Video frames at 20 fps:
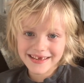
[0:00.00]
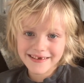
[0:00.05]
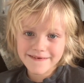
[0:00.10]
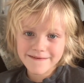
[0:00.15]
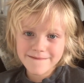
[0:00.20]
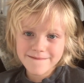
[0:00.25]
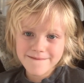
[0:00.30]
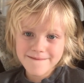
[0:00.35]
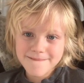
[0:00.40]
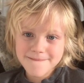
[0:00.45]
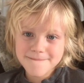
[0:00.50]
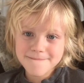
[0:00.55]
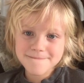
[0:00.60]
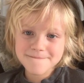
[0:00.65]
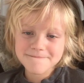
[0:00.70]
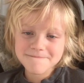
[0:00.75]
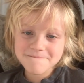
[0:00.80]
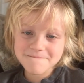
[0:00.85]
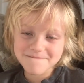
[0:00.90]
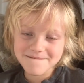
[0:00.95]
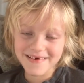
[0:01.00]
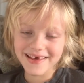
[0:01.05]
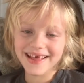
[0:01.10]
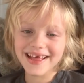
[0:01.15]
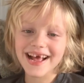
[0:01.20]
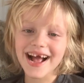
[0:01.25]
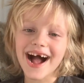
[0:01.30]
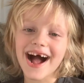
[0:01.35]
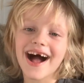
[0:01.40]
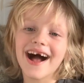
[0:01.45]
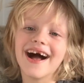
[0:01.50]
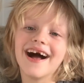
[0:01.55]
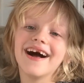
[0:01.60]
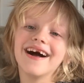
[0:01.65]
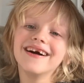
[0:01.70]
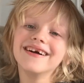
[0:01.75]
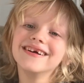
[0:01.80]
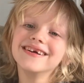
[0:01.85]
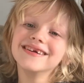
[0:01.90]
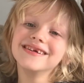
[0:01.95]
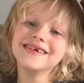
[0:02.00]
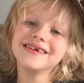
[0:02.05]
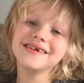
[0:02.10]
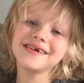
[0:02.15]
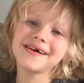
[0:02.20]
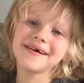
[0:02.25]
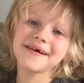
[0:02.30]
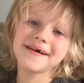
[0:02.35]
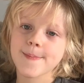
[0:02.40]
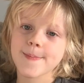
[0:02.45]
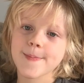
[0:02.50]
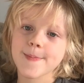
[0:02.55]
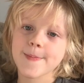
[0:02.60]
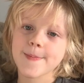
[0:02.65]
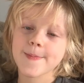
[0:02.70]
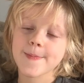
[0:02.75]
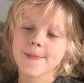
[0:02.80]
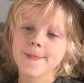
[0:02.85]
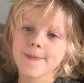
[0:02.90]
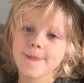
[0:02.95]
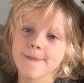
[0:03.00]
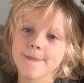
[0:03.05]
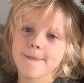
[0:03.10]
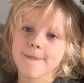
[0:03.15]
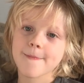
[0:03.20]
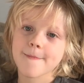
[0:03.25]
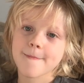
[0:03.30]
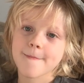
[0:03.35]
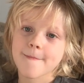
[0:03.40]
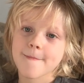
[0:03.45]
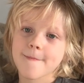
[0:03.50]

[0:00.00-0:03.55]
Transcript: The person shown says nothing.